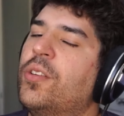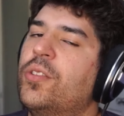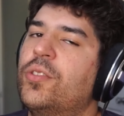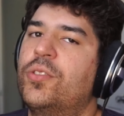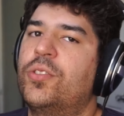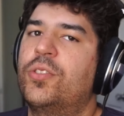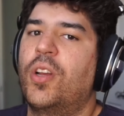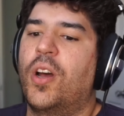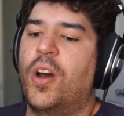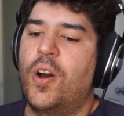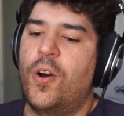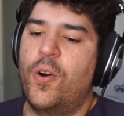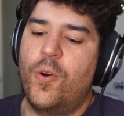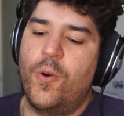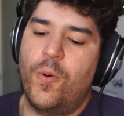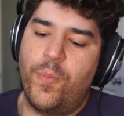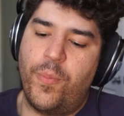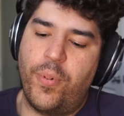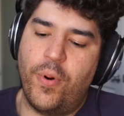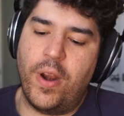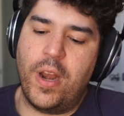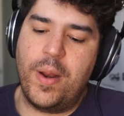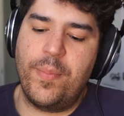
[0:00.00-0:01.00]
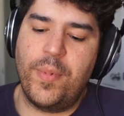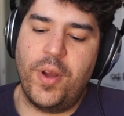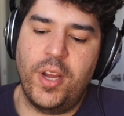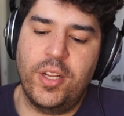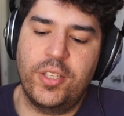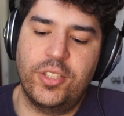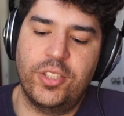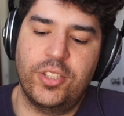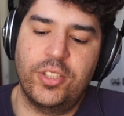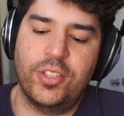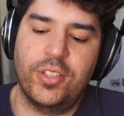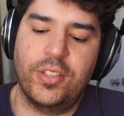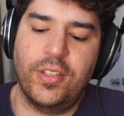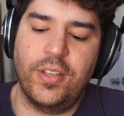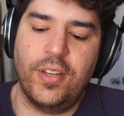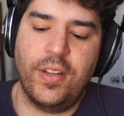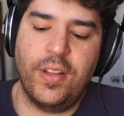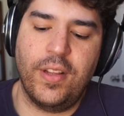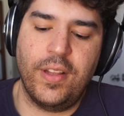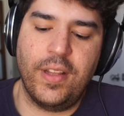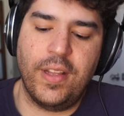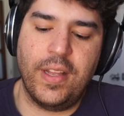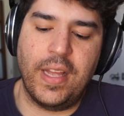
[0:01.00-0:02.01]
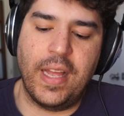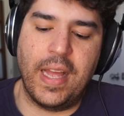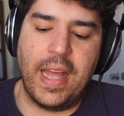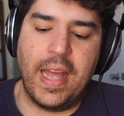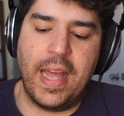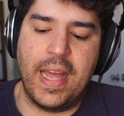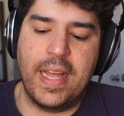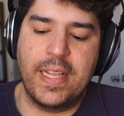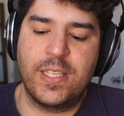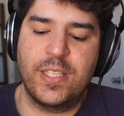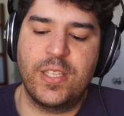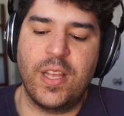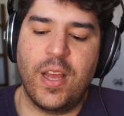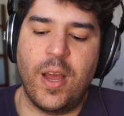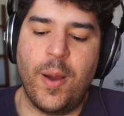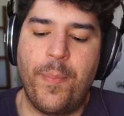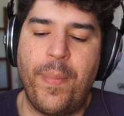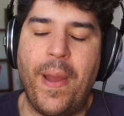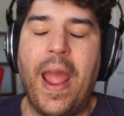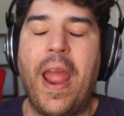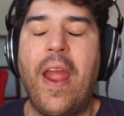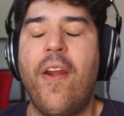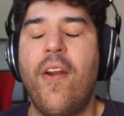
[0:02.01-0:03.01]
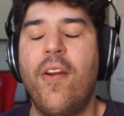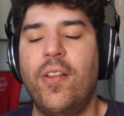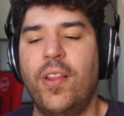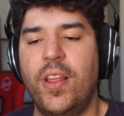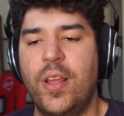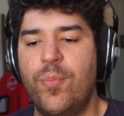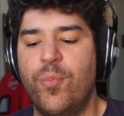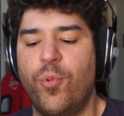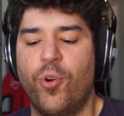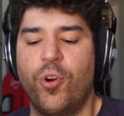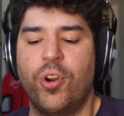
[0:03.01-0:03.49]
So pretty much, it's apparently more